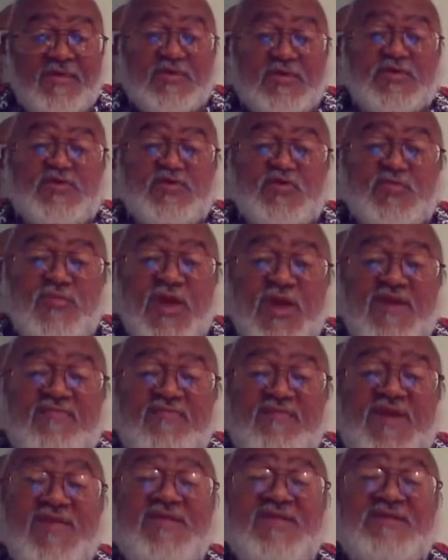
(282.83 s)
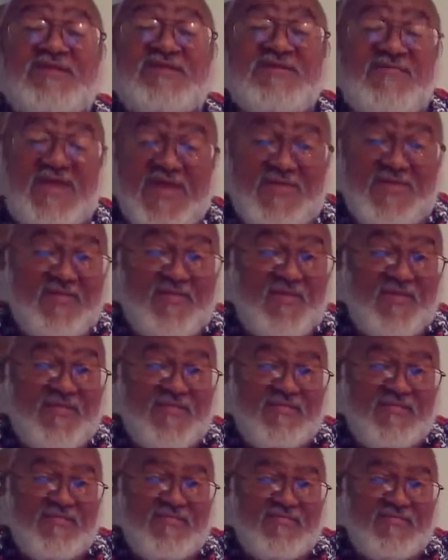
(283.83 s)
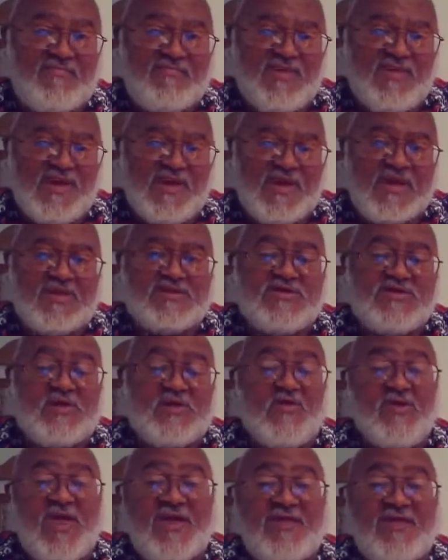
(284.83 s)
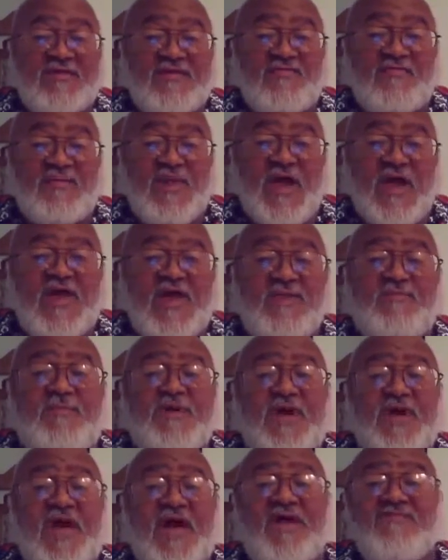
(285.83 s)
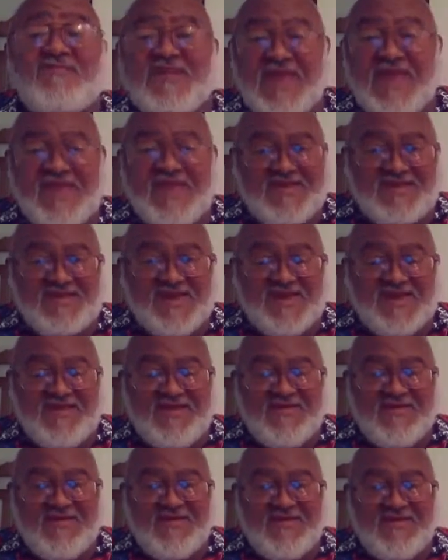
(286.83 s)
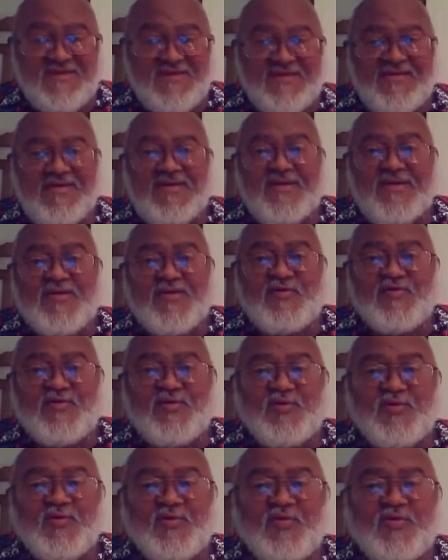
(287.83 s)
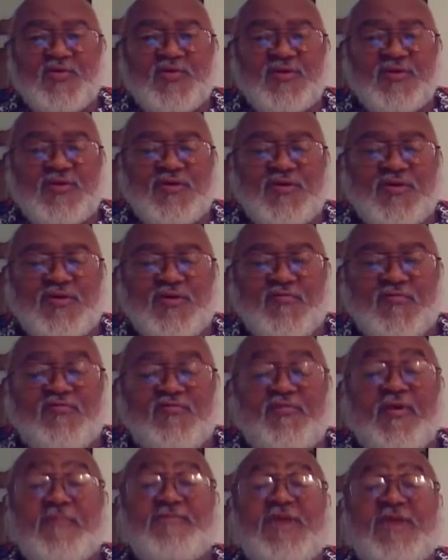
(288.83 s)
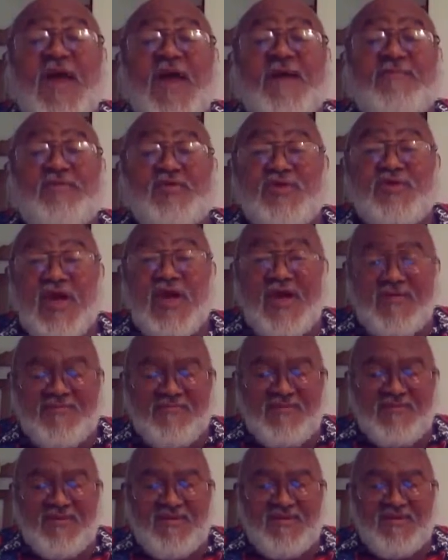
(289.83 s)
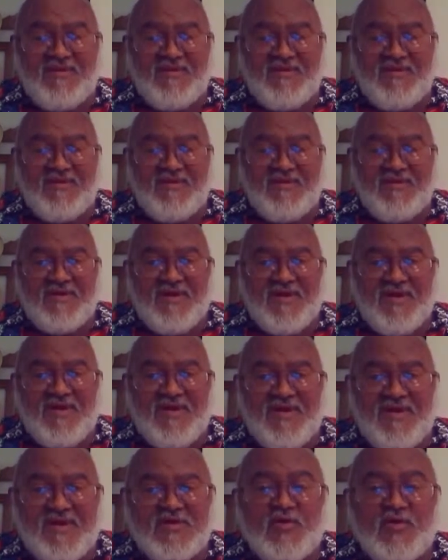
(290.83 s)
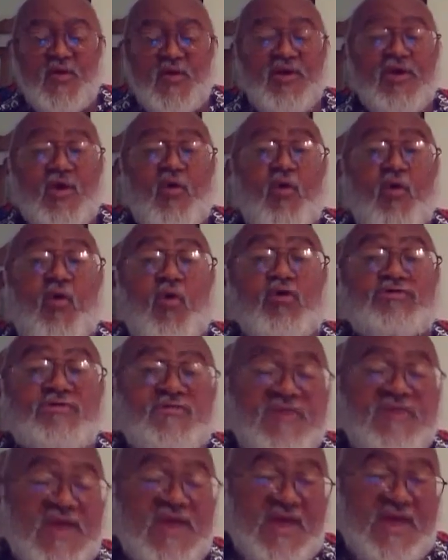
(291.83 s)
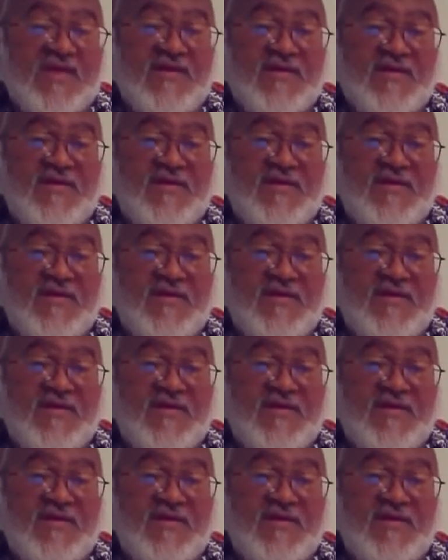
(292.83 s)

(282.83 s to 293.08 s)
should make funds available so that a private entity could do from time to time during the course of the year